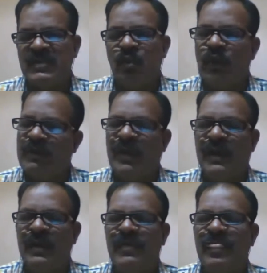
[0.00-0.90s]
whereby
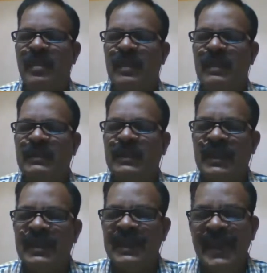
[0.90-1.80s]
the
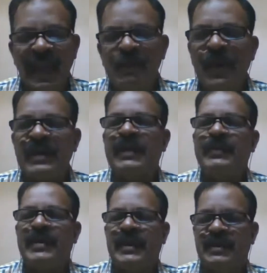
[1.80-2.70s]
real per
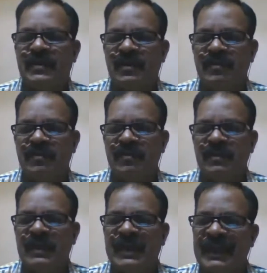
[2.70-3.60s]
capita income,
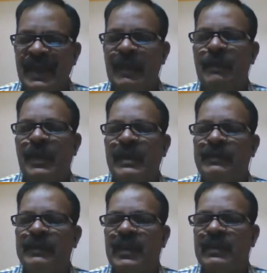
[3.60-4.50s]
real per
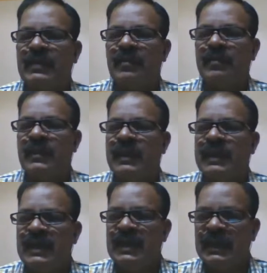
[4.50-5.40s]
capita income
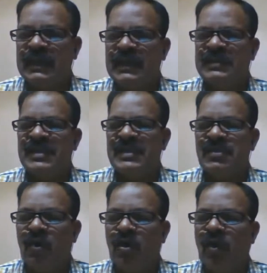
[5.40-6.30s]
increases
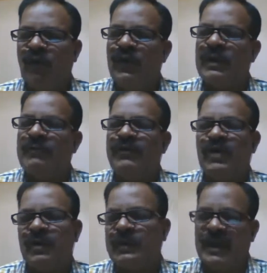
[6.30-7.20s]
over a period
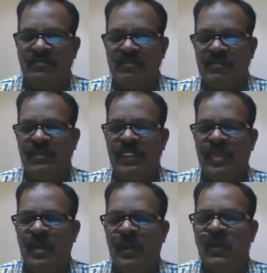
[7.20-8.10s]
of time.
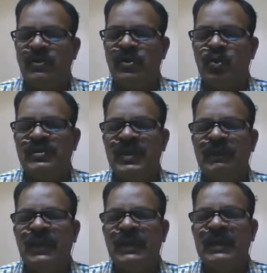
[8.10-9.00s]
So question
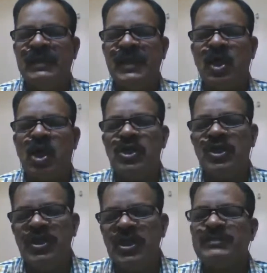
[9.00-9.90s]
is, it is a
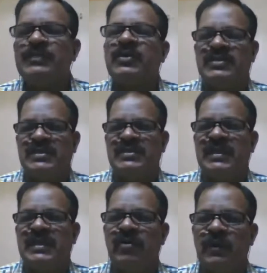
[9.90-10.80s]
continuous process.
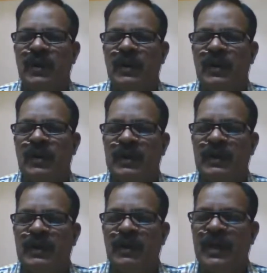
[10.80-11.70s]
Economic
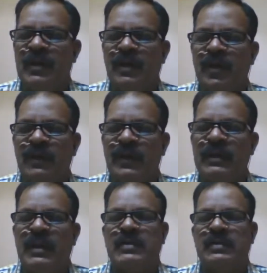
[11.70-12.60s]
development does not mean
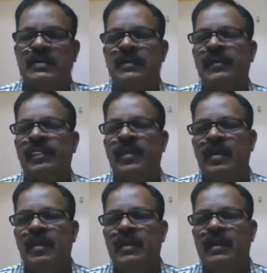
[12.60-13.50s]
that uh,
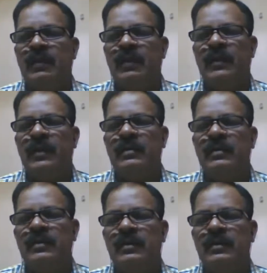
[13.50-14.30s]
uh, development uh,